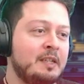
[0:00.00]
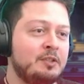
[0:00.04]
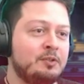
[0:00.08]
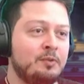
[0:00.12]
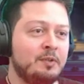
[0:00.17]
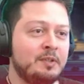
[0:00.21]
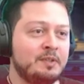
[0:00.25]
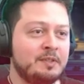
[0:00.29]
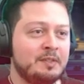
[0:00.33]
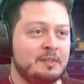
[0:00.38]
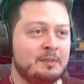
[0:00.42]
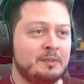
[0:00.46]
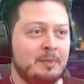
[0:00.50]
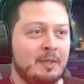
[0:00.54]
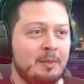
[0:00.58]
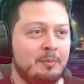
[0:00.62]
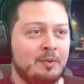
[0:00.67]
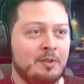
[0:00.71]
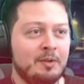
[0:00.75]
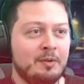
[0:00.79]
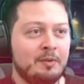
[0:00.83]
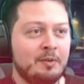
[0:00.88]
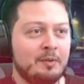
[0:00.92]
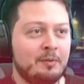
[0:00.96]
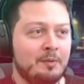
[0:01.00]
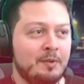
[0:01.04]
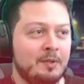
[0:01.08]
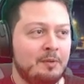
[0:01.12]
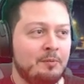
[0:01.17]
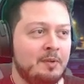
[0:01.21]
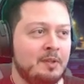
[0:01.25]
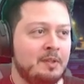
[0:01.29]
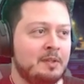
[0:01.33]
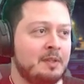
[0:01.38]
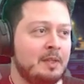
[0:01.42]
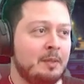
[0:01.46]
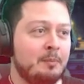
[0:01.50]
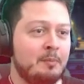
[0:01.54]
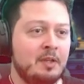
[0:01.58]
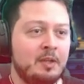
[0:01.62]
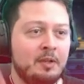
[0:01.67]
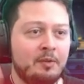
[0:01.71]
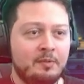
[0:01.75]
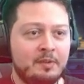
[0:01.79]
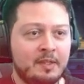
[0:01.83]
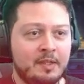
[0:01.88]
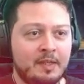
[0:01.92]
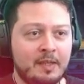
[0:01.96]
choices maybe you don't agree with. Let me
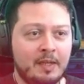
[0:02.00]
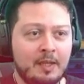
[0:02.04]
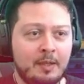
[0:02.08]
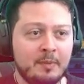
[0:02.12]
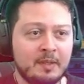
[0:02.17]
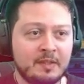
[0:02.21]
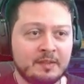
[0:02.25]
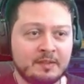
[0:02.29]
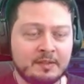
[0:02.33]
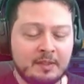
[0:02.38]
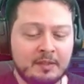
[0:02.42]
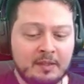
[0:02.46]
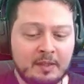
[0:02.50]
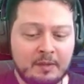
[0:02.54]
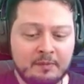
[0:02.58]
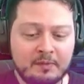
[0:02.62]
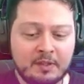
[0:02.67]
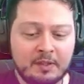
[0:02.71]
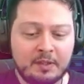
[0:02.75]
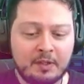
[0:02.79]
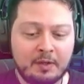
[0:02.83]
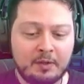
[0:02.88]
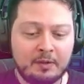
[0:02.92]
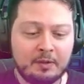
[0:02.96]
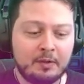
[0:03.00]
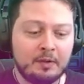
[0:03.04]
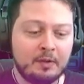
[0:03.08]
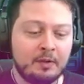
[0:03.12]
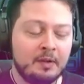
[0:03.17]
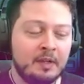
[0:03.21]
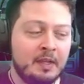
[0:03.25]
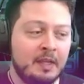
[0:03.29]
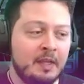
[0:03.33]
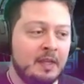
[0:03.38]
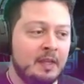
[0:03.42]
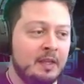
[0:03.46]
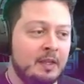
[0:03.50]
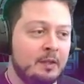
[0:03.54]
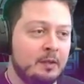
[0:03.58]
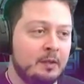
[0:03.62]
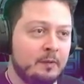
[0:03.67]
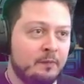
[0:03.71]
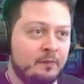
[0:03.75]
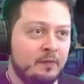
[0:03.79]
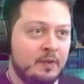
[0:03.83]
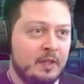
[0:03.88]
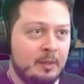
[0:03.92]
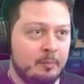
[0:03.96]
know in the comments. I'd love to hear your
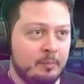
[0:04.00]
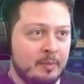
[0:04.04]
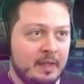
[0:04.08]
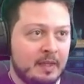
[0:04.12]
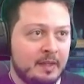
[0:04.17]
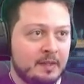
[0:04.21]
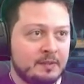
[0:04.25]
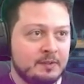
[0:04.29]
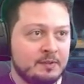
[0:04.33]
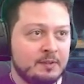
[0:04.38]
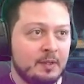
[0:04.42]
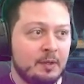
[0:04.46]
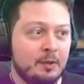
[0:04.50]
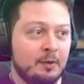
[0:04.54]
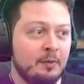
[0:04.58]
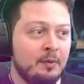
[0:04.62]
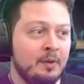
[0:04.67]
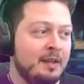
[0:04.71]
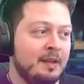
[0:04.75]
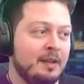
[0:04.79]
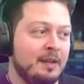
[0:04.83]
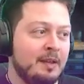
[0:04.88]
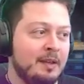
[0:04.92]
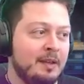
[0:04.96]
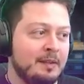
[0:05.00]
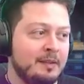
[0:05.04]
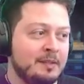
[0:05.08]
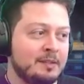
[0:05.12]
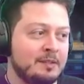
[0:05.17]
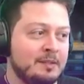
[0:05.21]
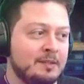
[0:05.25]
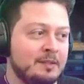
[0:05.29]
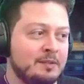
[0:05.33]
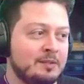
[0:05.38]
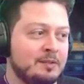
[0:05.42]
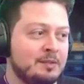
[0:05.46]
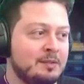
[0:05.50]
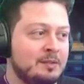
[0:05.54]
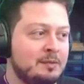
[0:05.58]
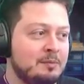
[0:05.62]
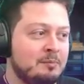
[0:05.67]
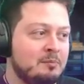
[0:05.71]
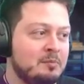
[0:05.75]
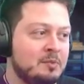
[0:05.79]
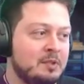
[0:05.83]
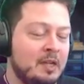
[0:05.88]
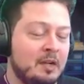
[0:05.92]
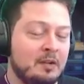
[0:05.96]
feedback. So this is
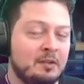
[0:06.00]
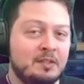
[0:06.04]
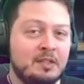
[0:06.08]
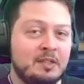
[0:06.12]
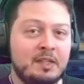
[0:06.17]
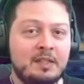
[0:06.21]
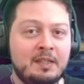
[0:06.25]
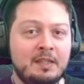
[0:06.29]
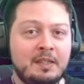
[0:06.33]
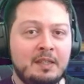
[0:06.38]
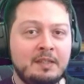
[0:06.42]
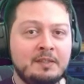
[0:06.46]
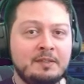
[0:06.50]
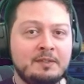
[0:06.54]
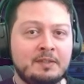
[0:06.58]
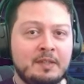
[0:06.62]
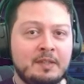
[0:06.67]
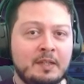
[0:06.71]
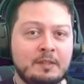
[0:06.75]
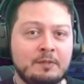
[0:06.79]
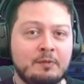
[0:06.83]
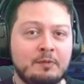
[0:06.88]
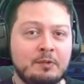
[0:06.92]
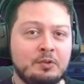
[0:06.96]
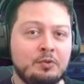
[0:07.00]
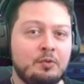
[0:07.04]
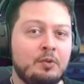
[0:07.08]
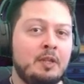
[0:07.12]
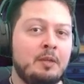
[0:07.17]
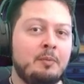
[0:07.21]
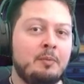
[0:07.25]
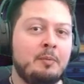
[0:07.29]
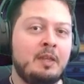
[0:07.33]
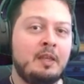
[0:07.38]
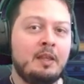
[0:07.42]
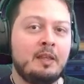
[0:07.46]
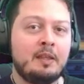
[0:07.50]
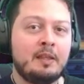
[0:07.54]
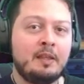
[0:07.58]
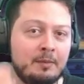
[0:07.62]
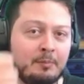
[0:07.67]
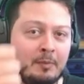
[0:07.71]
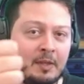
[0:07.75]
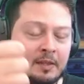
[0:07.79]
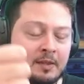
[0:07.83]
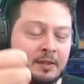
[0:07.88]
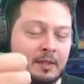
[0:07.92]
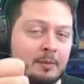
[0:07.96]
Scareticulous. Thanks for joining me. Give
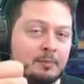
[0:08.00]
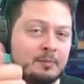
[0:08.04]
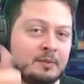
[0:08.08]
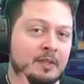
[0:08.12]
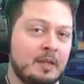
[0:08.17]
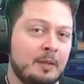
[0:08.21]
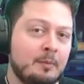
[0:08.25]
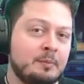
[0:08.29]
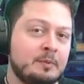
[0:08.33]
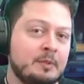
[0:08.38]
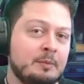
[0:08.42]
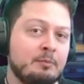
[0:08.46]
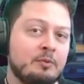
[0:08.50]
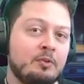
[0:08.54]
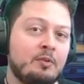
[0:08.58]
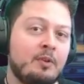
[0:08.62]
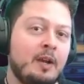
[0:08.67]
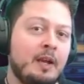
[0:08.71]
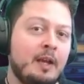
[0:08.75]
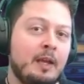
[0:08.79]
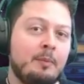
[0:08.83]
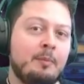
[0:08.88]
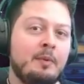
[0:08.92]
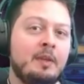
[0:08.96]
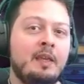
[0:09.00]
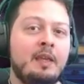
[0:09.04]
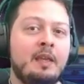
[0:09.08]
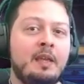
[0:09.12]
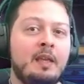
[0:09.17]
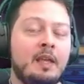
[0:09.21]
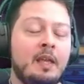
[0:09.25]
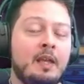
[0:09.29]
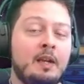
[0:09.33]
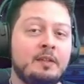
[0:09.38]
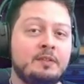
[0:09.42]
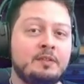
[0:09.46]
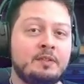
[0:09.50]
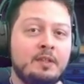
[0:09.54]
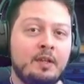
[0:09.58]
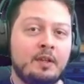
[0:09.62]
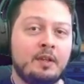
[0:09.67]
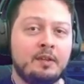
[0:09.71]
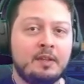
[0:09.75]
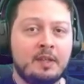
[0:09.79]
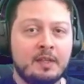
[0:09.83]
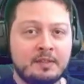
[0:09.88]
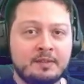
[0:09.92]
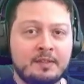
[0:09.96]
me a thumbs up, subscribe, and I'll see
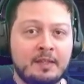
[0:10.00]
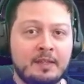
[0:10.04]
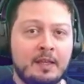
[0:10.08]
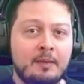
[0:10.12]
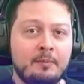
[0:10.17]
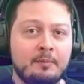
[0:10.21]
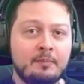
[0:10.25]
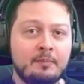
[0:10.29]
y'all next time.